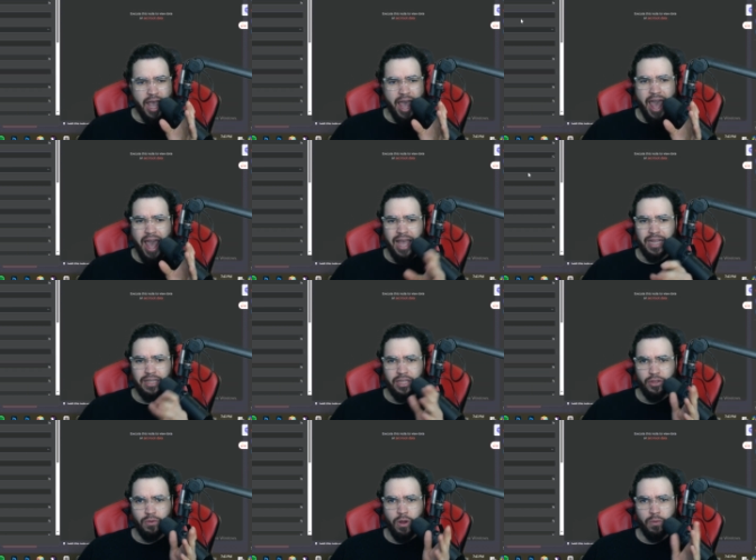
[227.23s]
add the
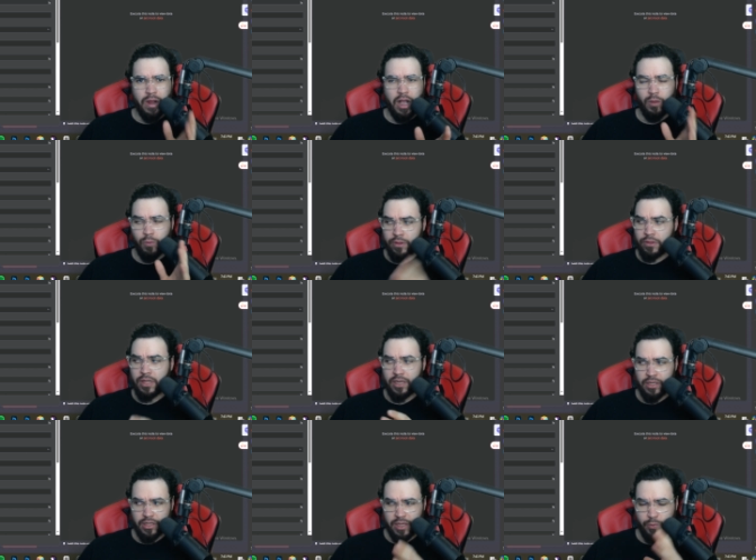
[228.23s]
U R L
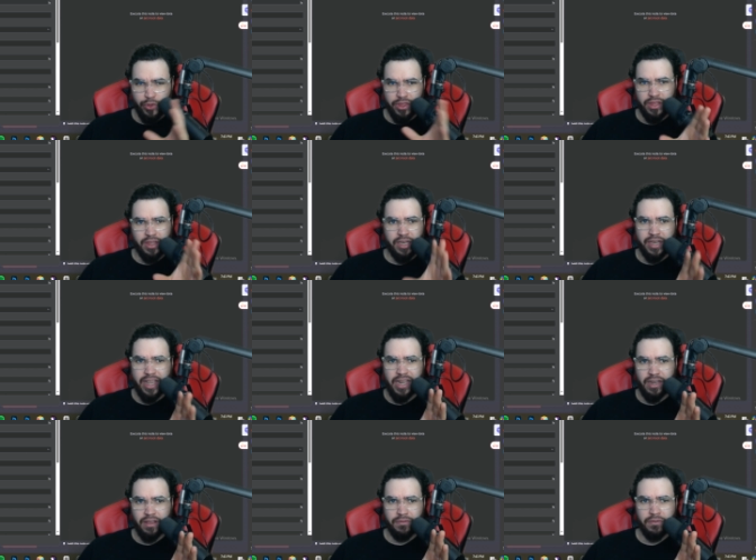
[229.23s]
within within the
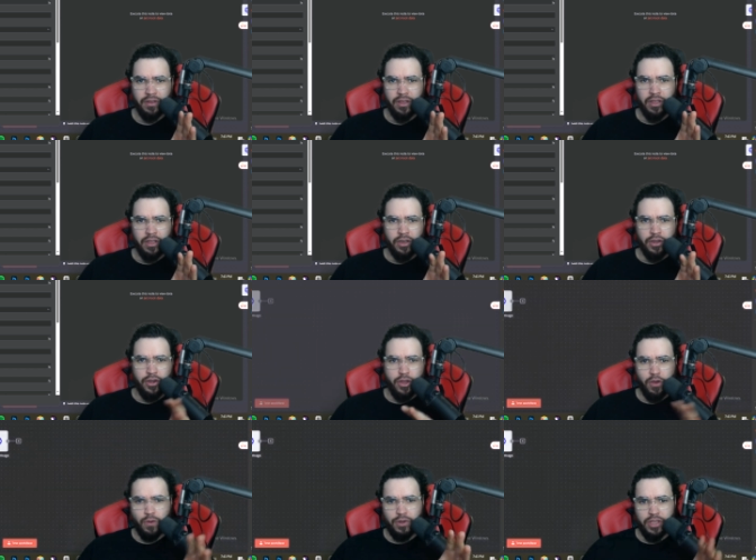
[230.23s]
native
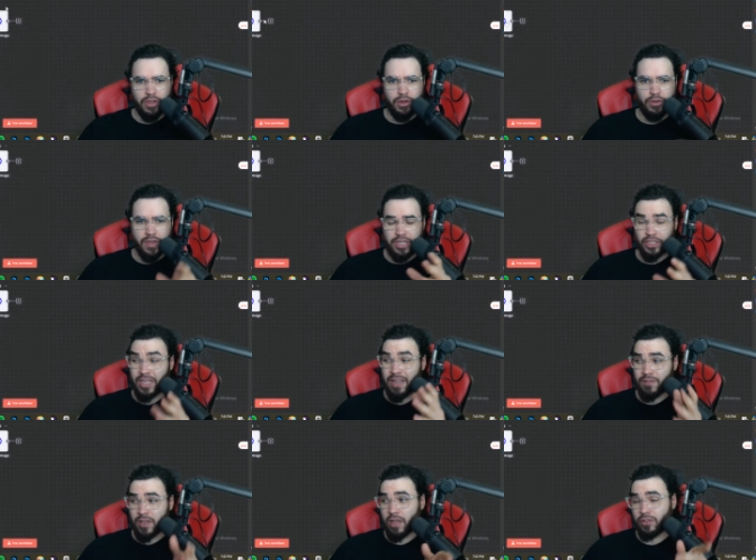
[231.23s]
node here. You actually have
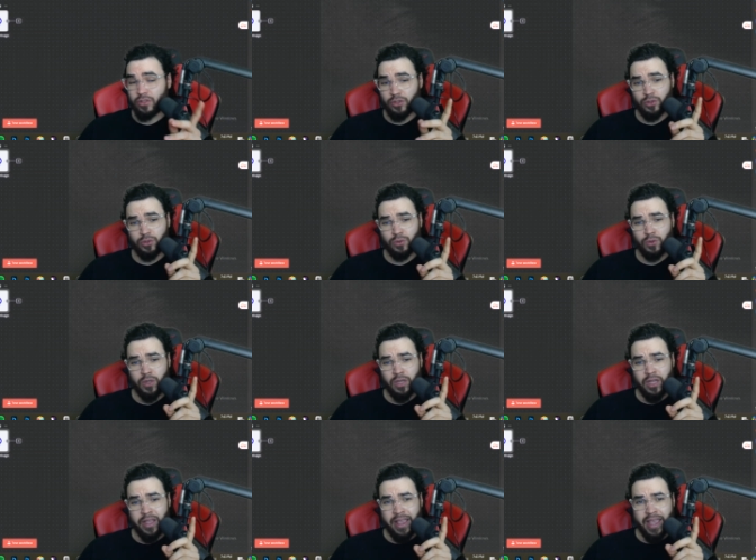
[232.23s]
to do
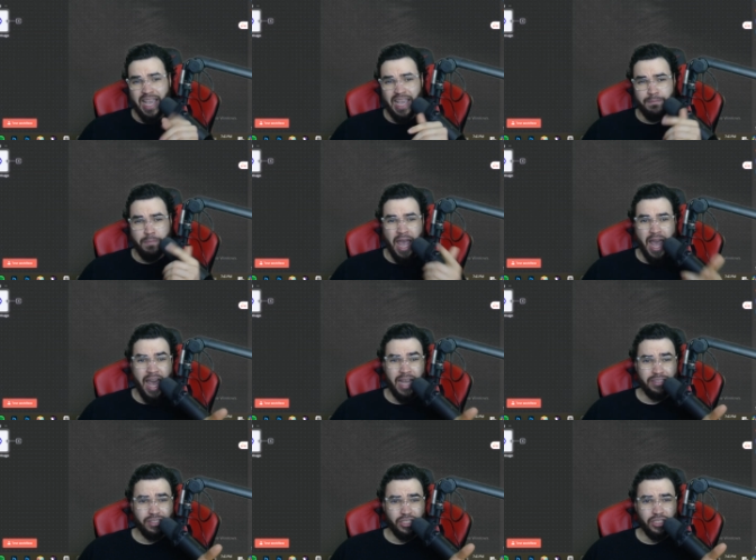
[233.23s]
a
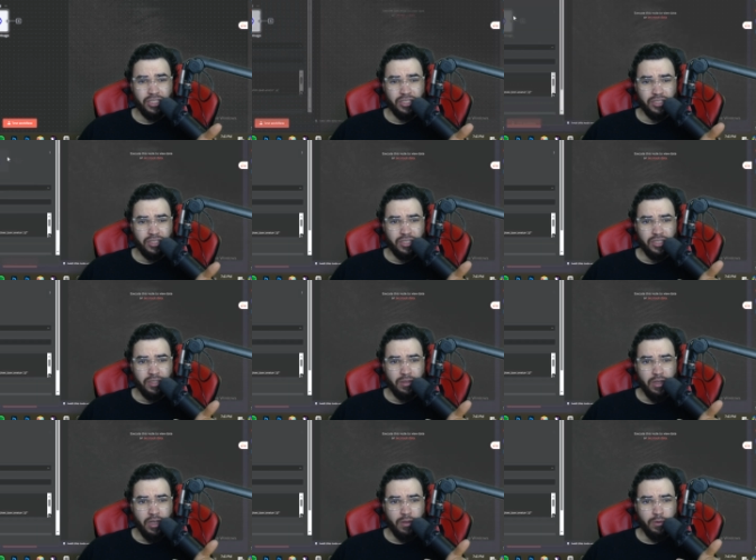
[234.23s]
patch
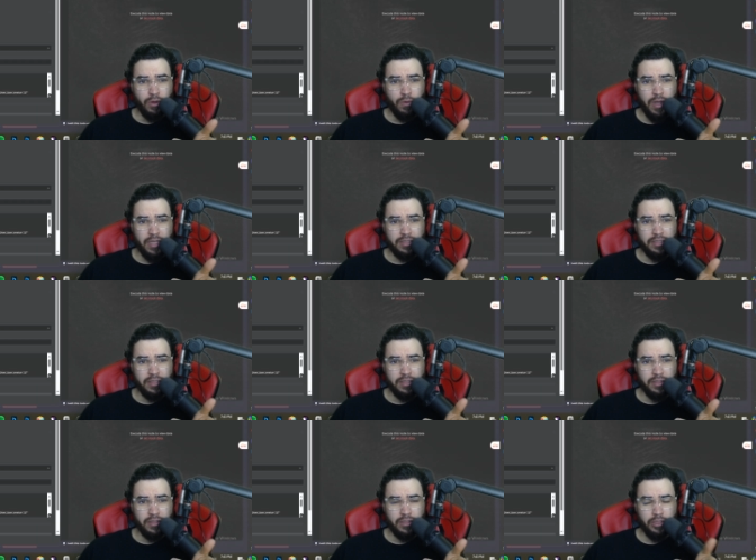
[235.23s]
uh, request.
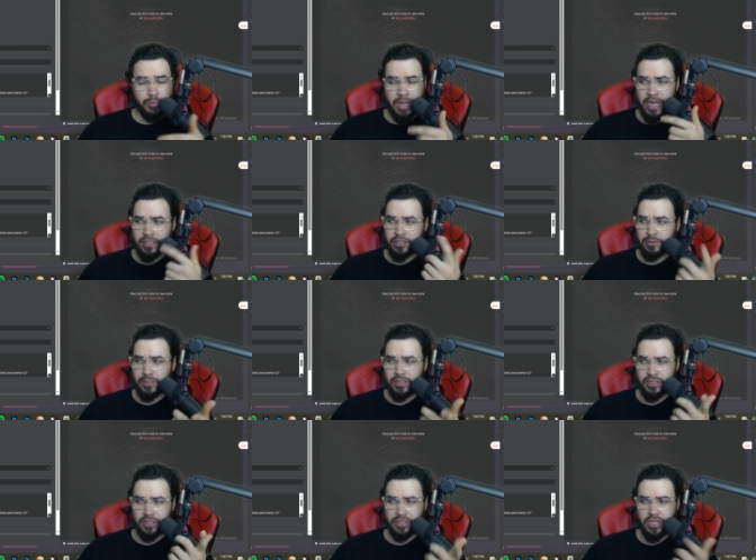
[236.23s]
So patch is
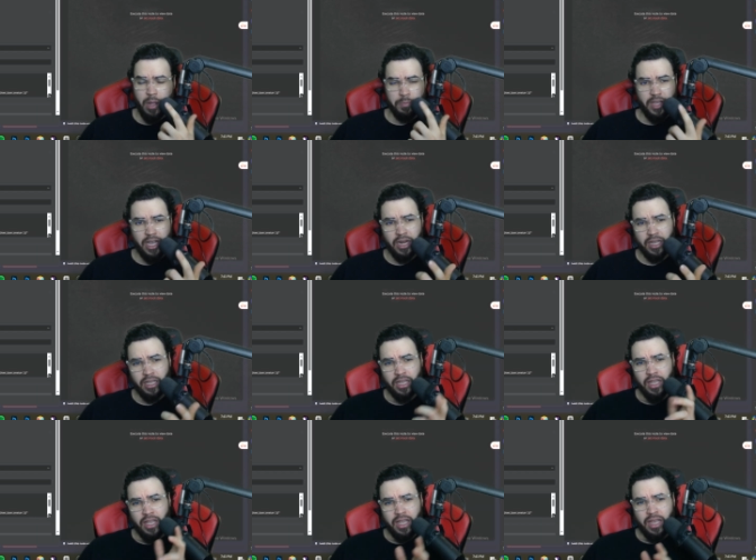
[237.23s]
basically just updating,
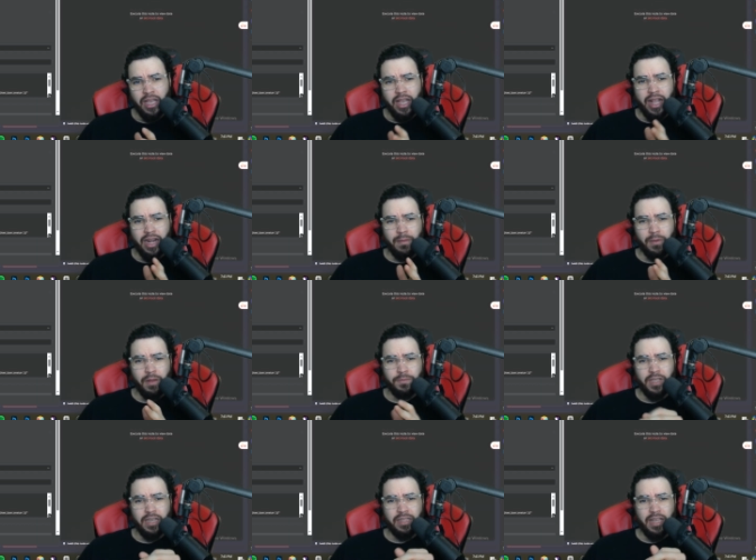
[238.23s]
and I'm
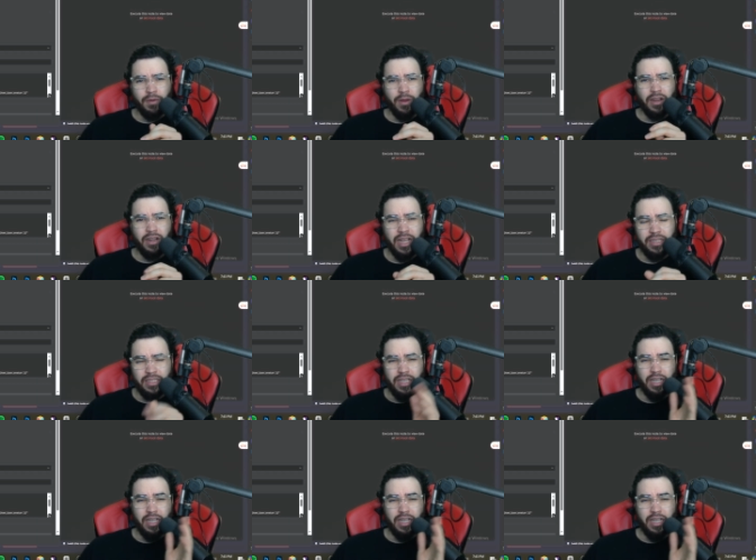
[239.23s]
updating that record I D